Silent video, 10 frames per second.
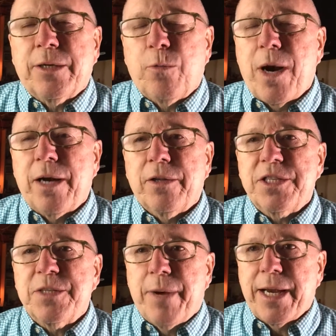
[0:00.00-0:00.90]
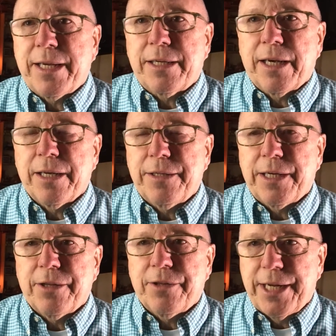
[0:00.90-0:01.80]
wireless mic
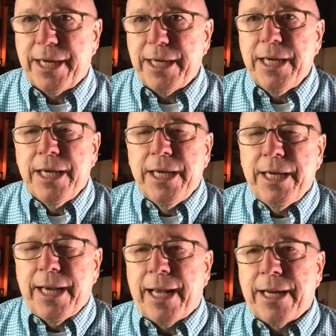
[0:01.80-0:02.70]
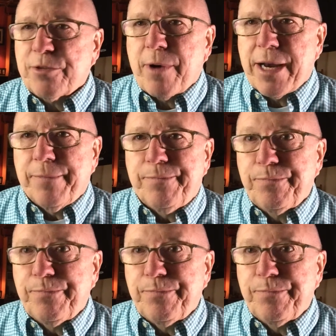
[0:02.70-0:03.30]
the other day, and it's great.